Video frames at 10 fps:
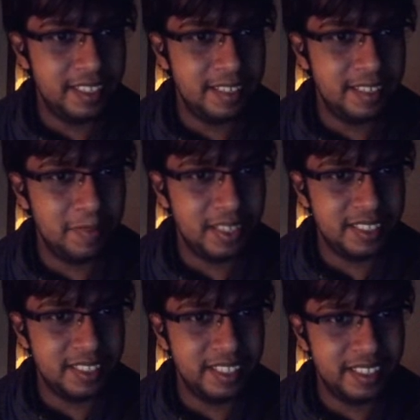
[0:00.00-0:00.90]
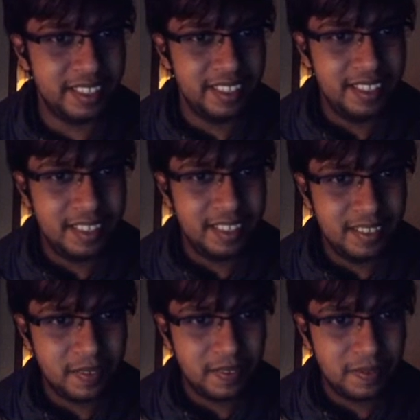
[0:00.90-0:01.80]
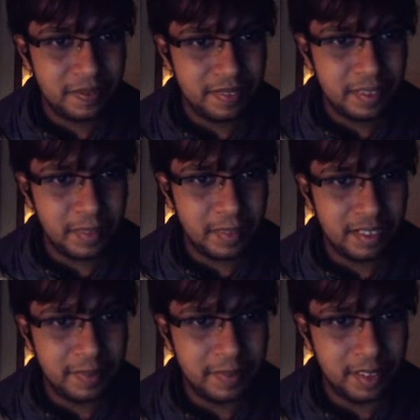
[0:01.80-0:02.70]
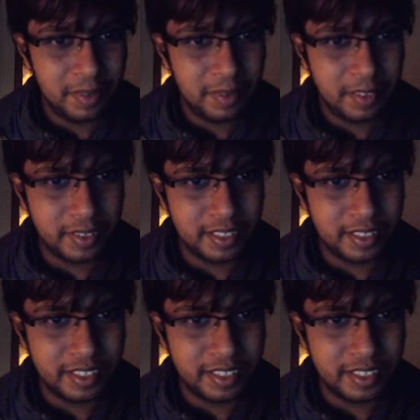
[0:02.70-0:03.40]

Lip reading: implies that what I find to be using is,